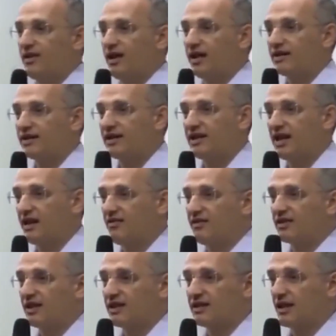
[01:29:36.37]
is called Pine
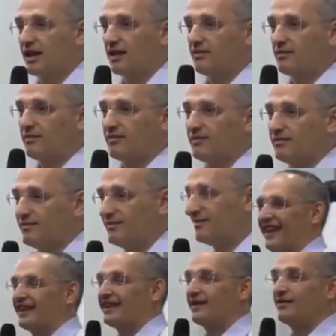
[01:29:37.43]
Tree.
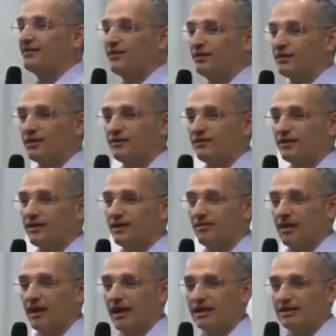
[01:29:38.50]
It's absurd to think
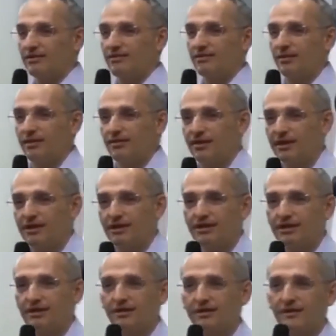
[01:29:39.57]
that sausage grows in the
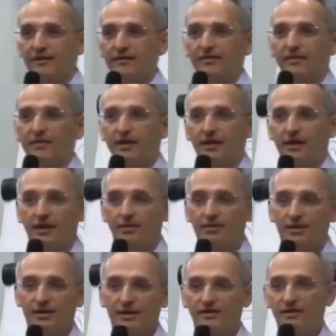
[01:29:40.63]
store. This is
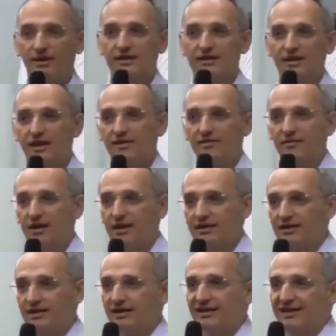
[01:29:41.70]
the absurd
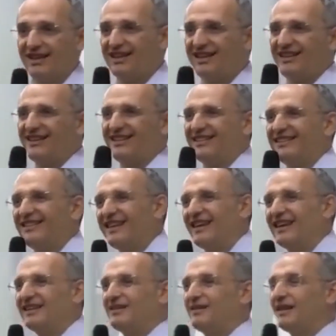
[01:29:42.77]
situation we have found ourselves
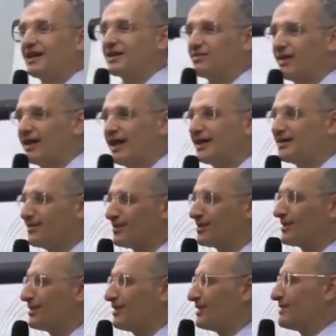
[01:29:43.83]
in. We've already
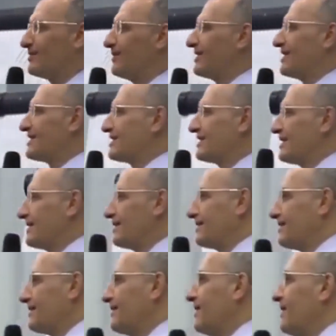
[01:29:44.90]
arrived at this point.
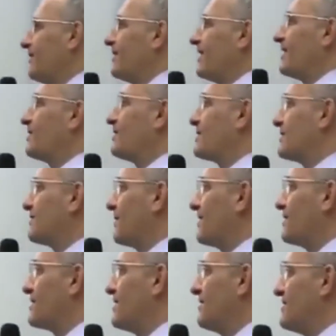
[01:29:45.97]
Likewise, when
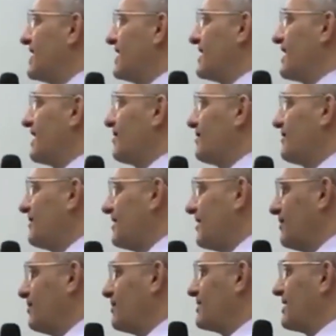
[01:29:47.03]
people ask, where can I
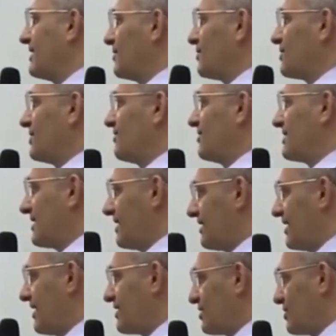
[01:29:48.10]
find cow manure?
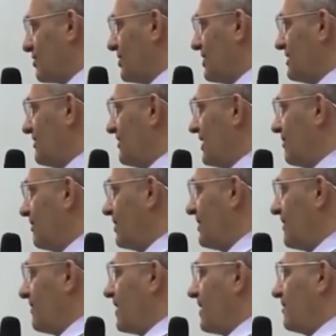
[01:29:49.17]
I answer in the same
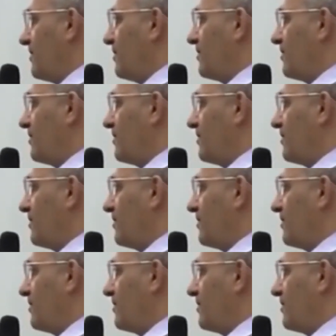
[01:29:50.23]
manner.